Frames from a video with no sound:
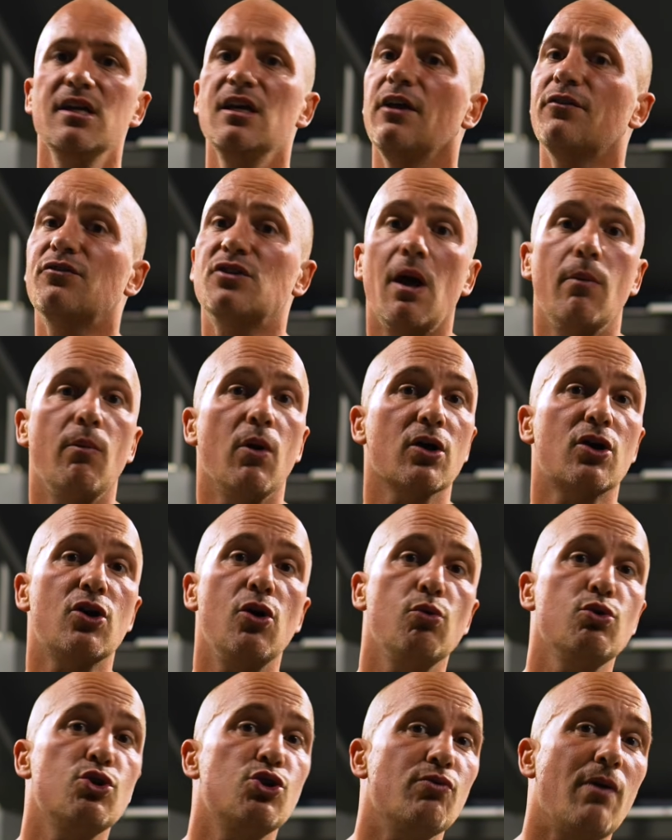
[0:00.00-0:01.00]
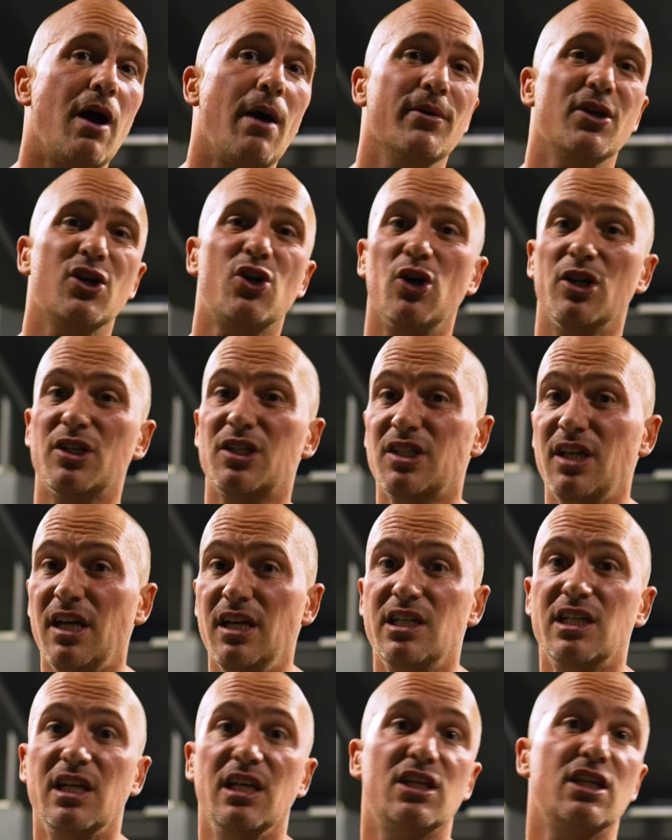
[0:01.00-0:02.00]
If someone calls you up and they've got a
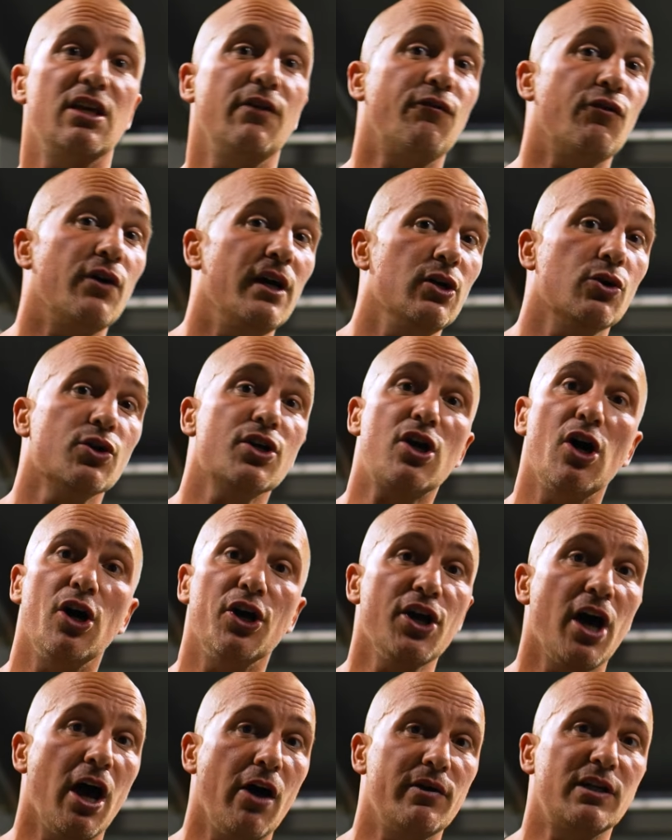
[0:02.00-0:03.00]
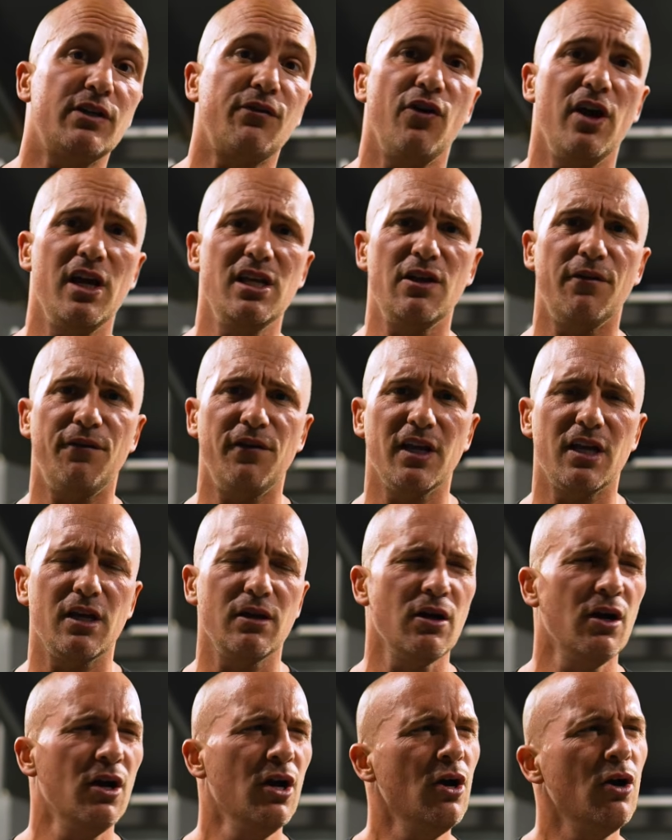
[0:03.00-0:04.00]
C63 or they've got an RS3 and you're
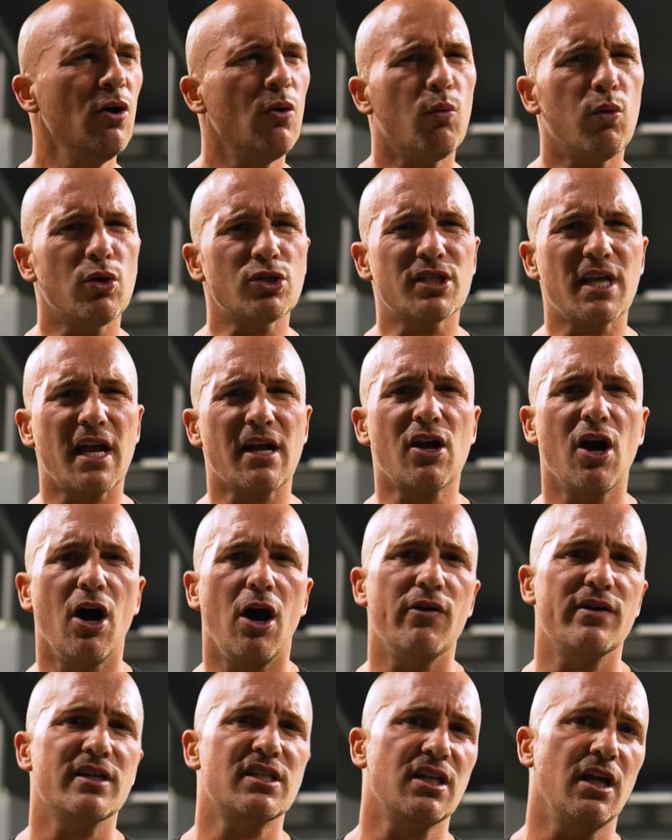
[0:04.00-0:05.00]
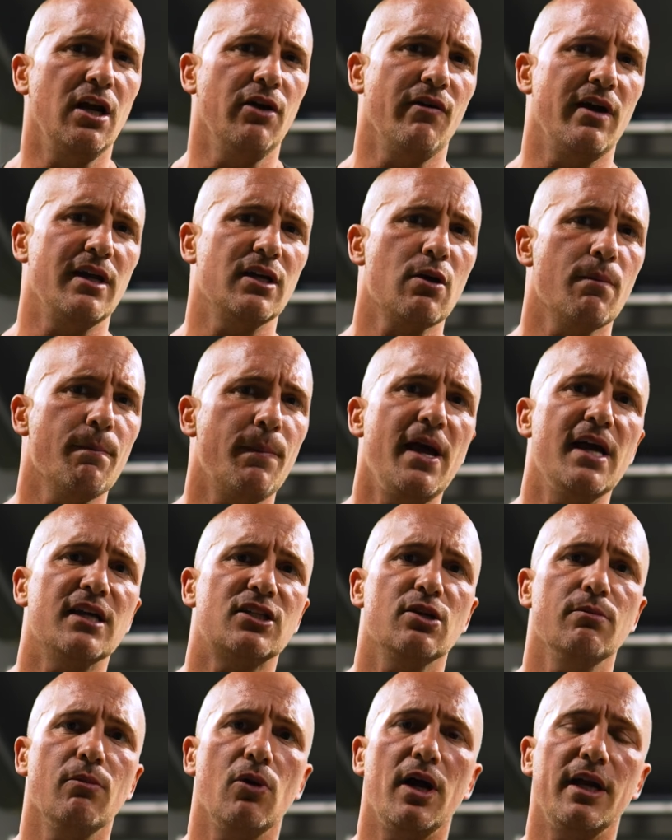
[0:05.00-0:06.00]
thinking, what's that car accelerate compared
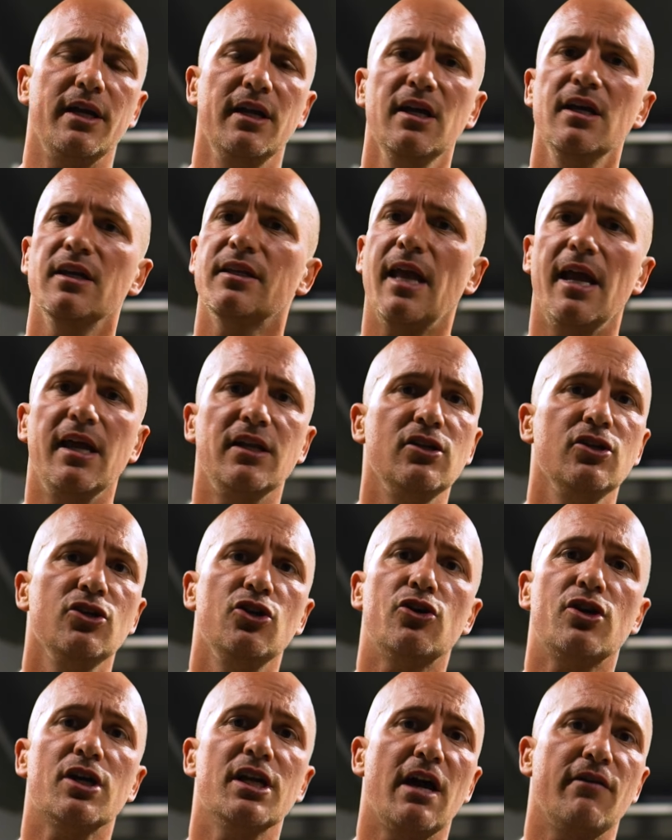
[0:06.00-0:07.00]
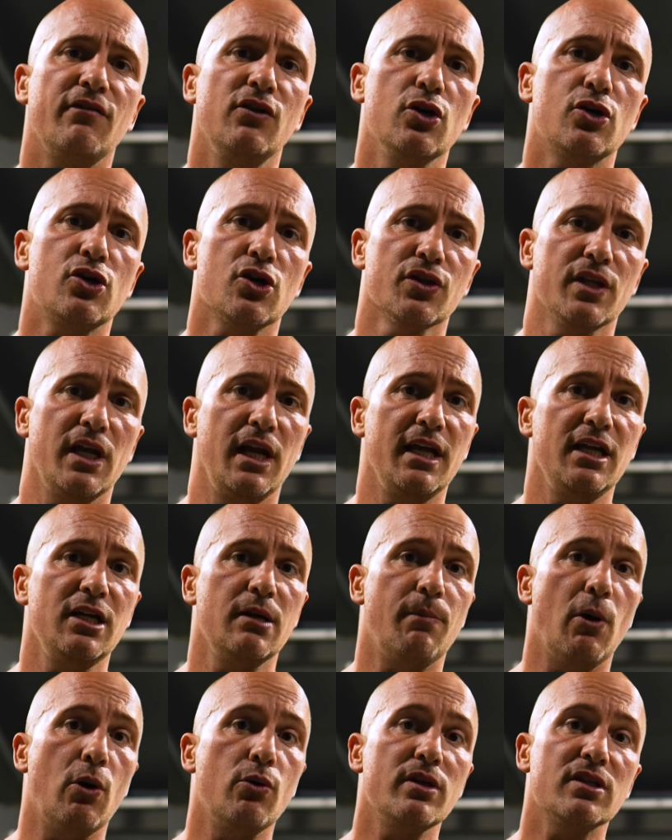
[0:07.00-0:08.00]
to mine? Then you can have a look on the
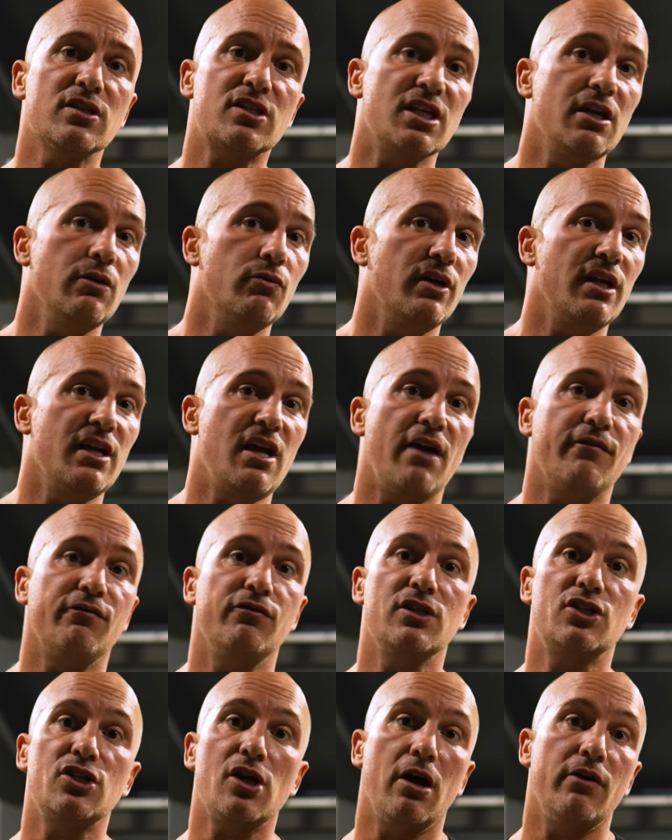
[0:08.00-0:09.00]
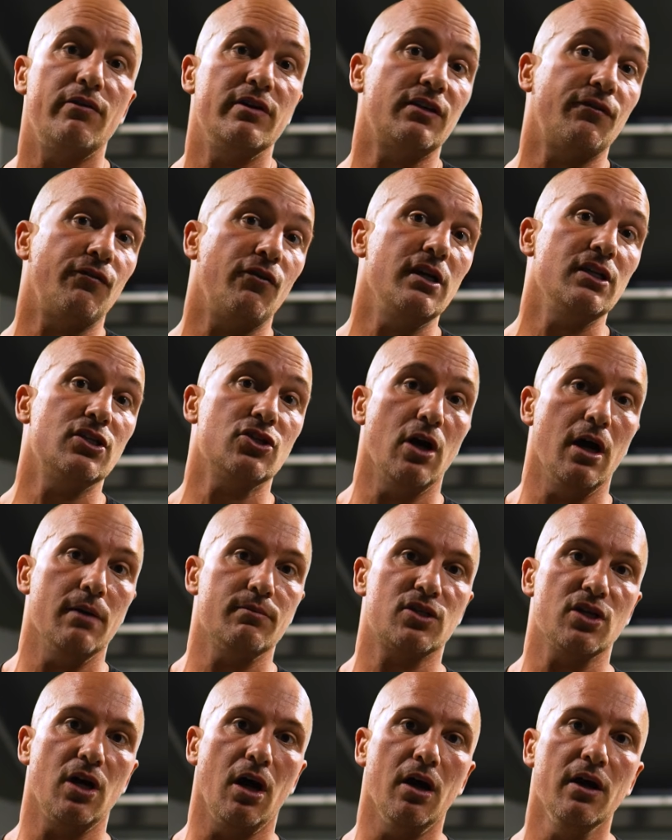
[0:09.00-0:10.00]
leaderboard and see what the average RS3
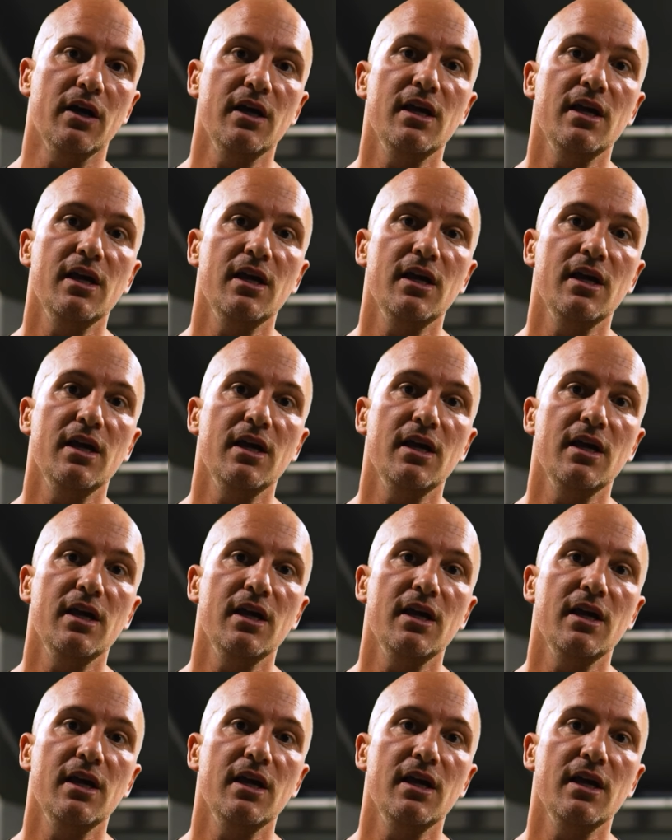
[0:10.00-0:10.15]
times are.